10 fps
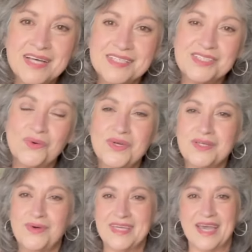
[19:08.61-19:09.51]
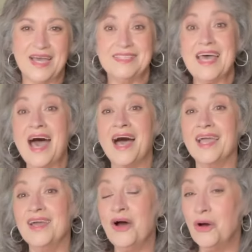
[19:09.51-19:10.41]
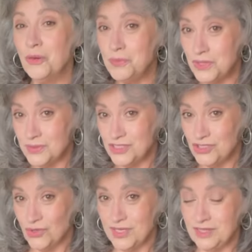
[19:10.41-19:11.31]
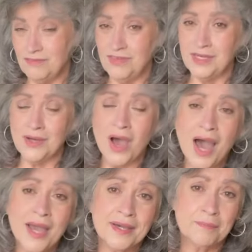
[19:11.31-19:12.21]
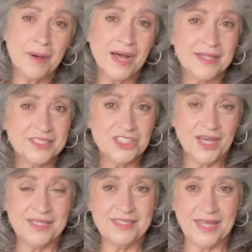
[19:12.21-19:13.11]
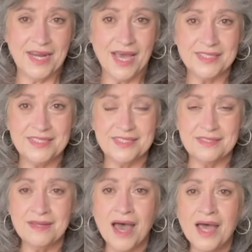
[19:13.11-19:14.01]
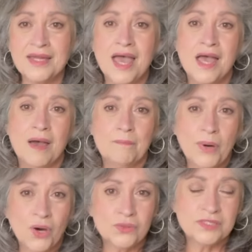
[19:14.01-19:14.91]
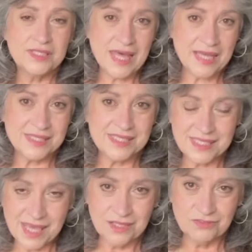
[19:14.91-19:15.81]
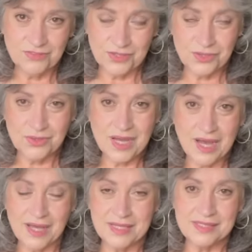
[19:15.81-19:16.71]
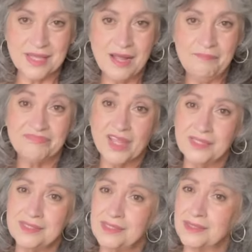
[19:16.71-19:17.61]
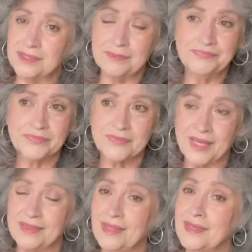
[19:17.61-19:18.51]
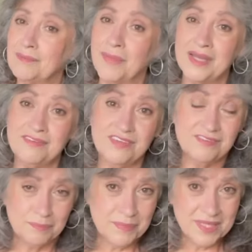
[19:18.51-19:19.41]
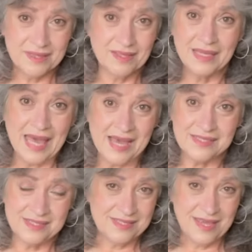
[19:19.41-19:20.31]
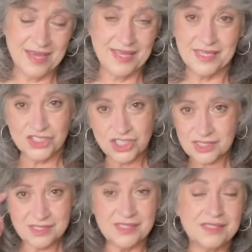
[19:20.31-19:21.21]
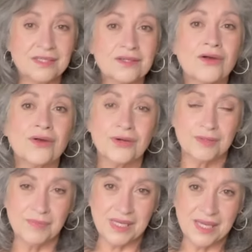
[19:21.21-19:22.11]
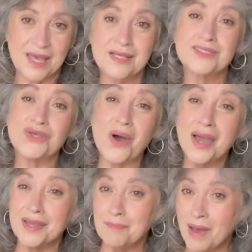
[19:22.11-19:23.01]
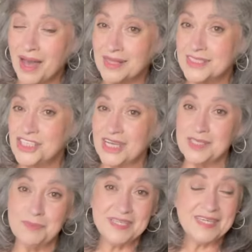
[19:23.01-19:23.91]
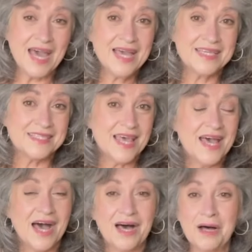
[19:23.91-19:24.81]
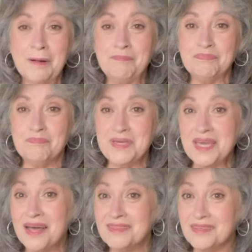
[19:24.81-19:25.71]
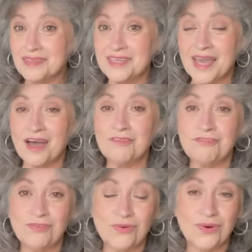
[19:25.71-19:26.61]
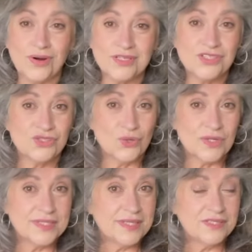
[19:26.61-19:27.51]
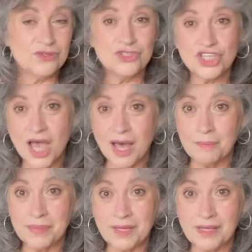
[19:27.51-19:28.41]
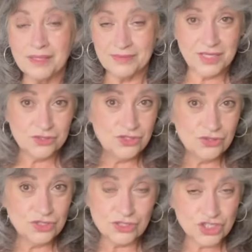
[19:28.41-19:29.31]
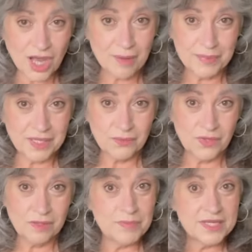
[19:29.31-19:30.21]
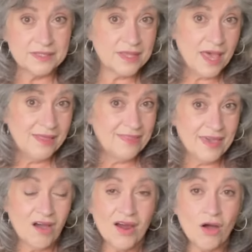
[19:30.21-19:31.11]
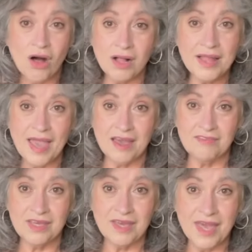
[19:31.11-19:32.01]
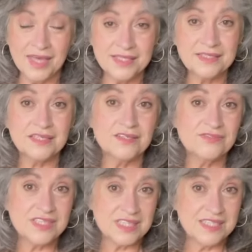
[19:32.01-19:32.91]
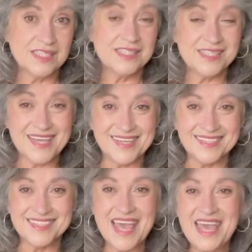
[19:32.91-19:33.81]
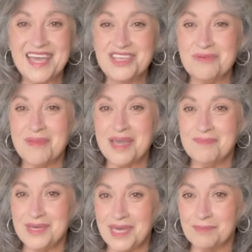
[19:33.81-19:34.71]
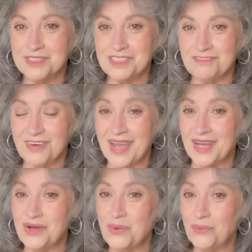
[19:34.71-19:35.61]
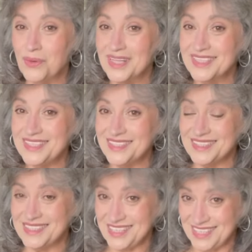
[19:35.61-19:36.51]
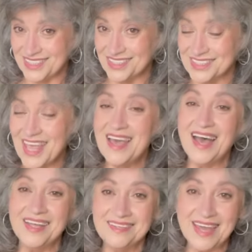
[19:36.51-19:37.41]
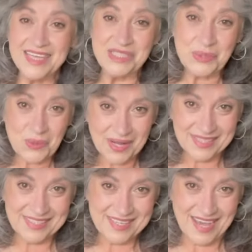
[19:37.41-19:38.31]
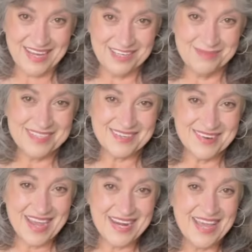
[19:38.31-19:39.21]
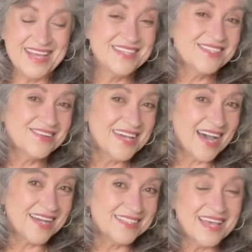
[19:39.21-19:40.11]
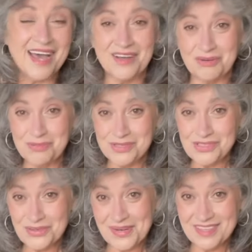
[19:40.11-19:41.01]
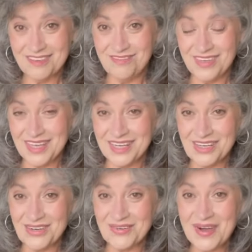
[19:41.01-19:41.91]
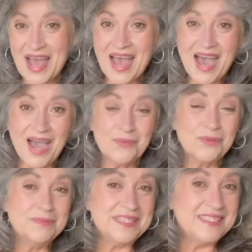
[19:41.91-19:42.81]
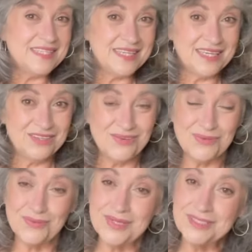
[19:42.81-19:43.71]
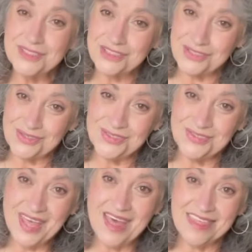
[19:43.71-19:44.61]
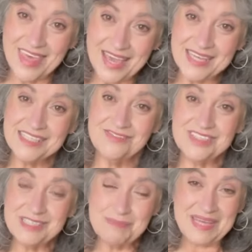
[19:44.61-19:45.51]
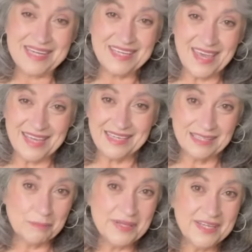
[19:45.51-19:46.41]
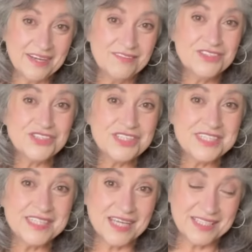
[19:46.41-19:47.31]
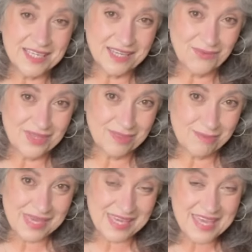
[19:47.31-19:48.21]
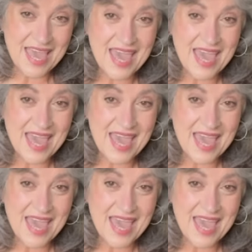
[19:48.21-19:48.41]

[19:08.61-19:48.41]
So anyway, guys, I hope you enjoyed the video. I apologize that I did not, post that sale for you guys until I think it might have even been the last day. It just didn't occur to me. So I apologize. But guys, um, be on the lookout for stores that you shop that you do your shopping with because they are all having end of season sales and you might be able to find really good deals on nice quality items, all right? So guys, I hope you enjoyed the video. I will be seeing you real soon. Thanks for spending a little bit of your Sunday with me.